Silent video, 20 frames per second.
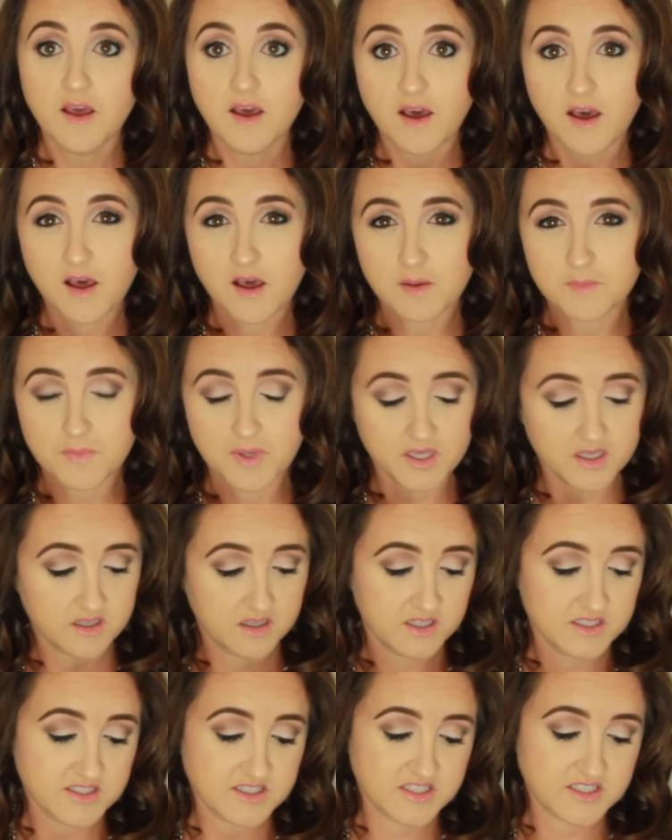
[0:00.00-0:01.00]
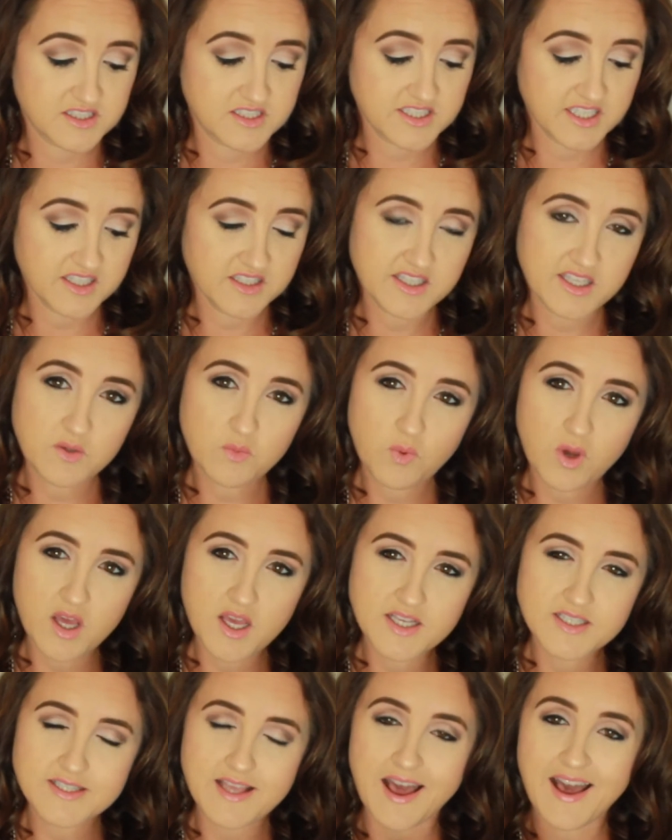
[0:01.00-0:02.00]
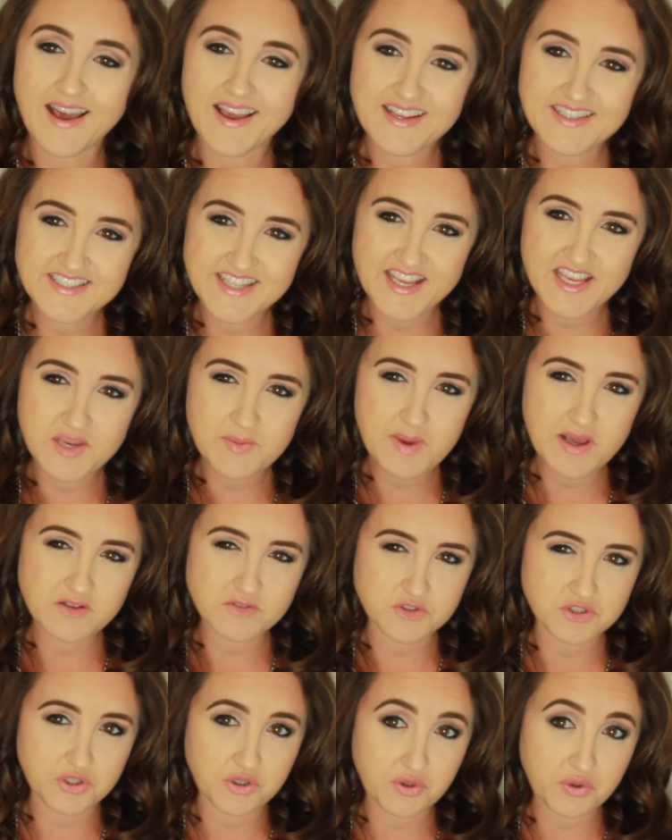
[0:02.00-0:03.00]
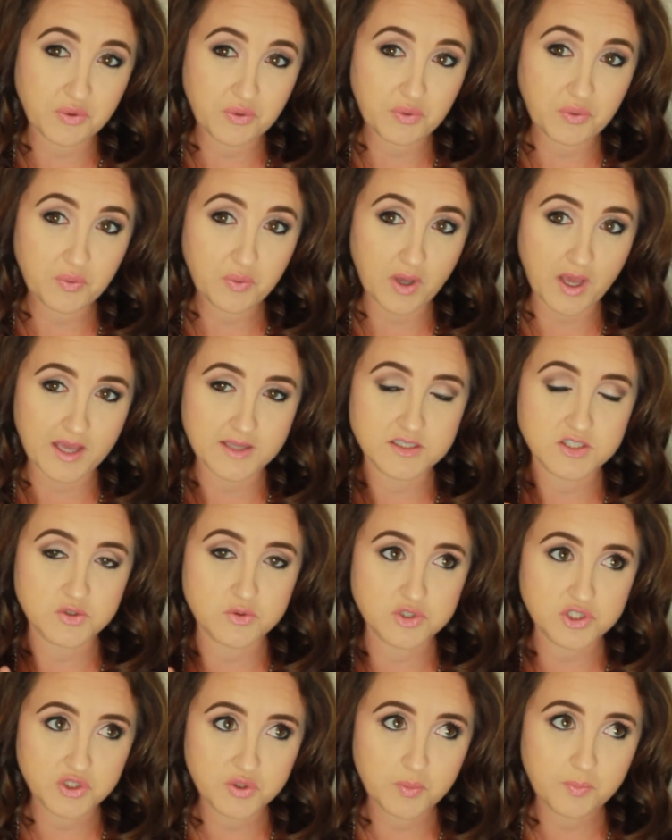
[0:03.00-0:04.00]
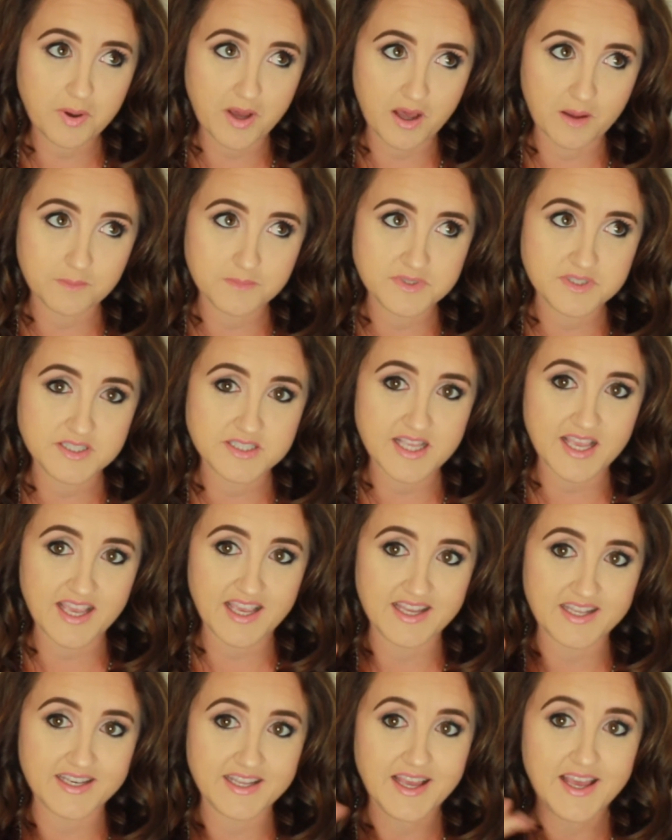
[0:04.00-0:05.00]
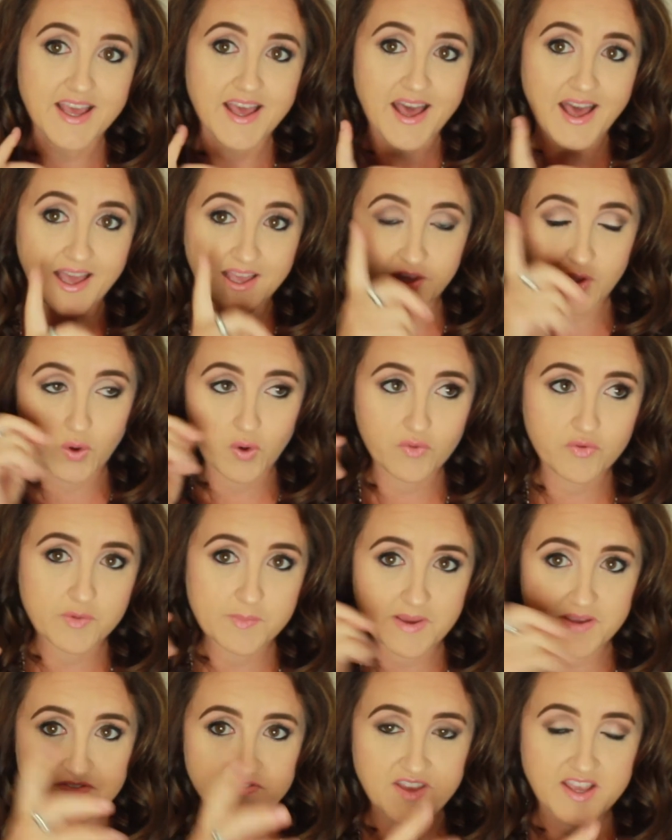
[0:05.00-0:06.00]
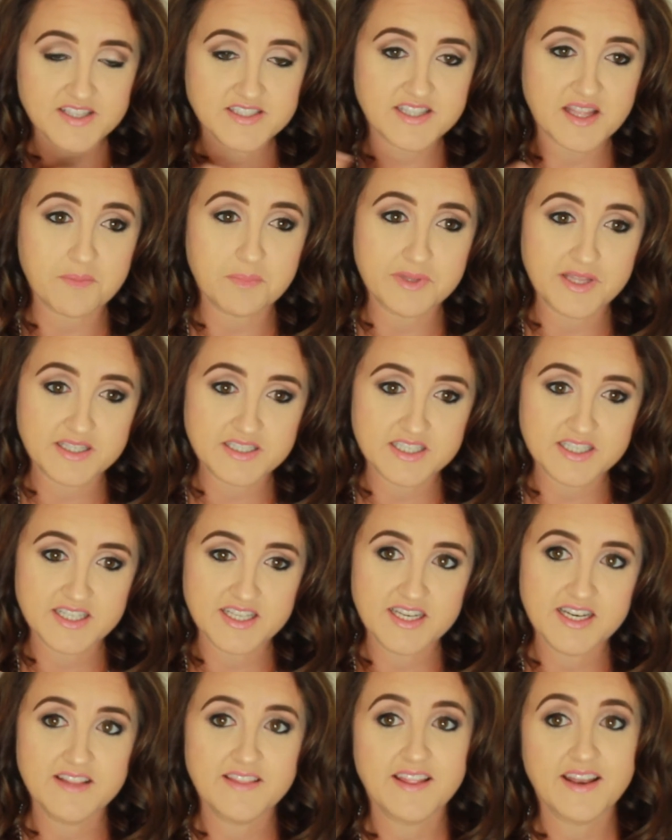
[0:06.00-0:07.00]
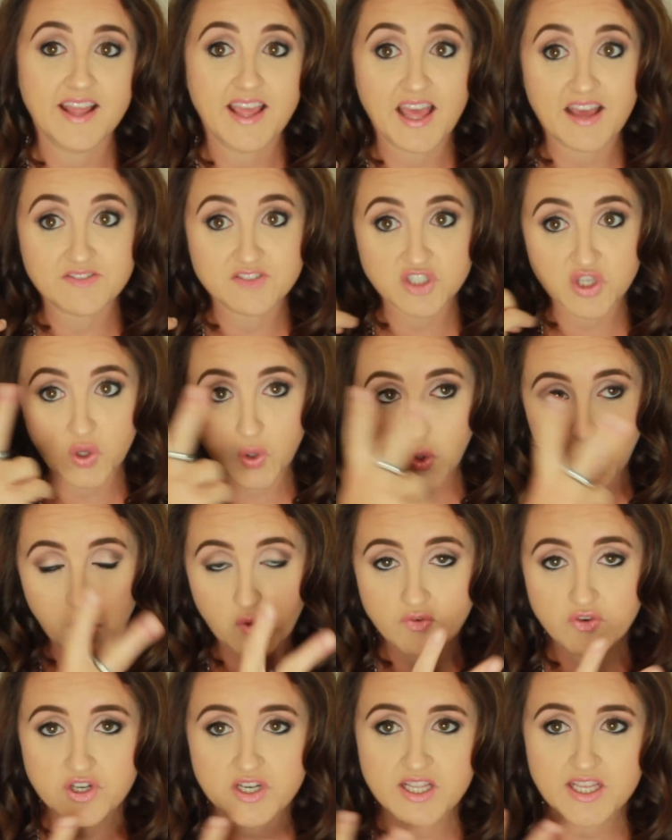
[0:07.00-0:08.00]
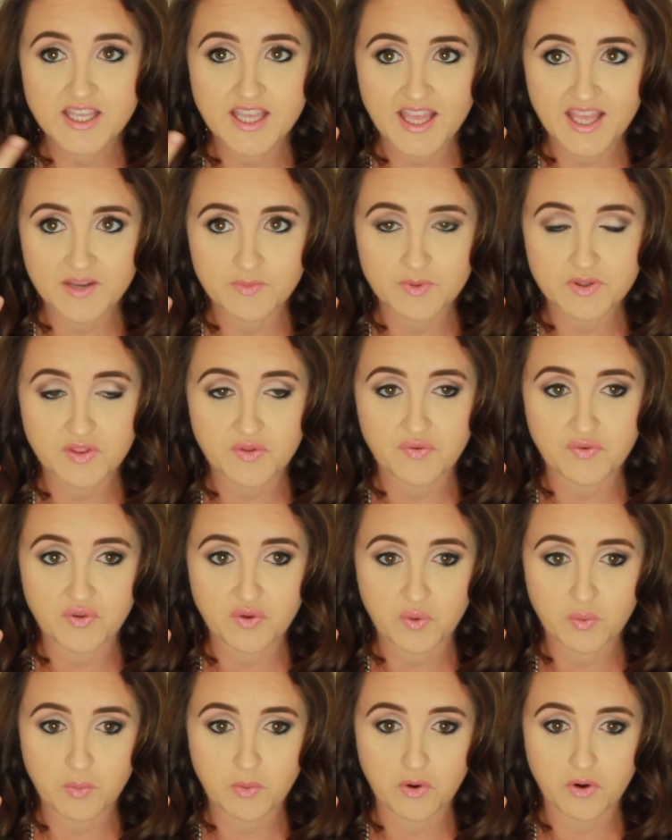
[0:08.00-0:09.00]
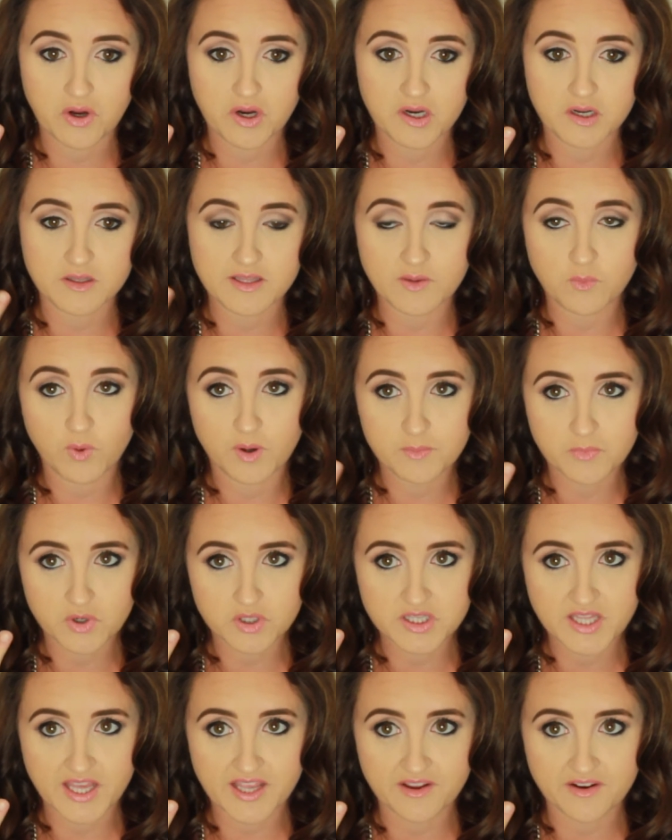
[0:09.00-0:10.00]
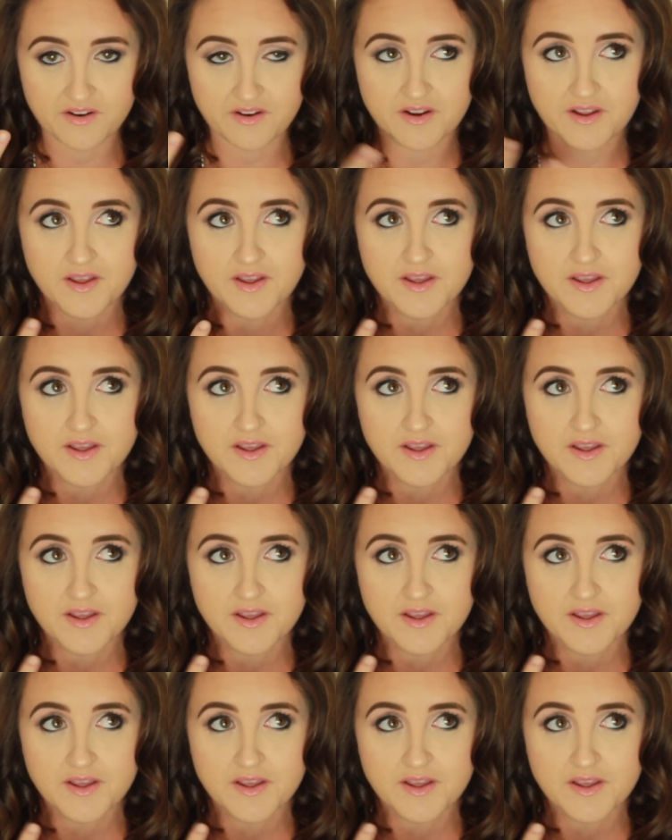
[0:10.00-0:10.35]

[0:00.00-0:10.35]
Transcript: Concealing wise, I do two pumps and I go over my face, I blend it in, and then I have to go over it again with a few more, like one more layer